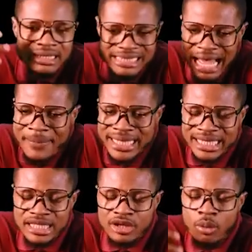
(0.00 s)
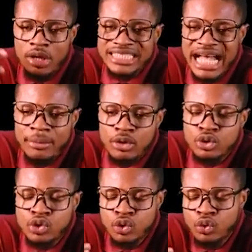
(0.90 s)
That methyl is on what
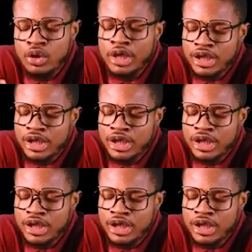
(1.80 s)
carbon? 2.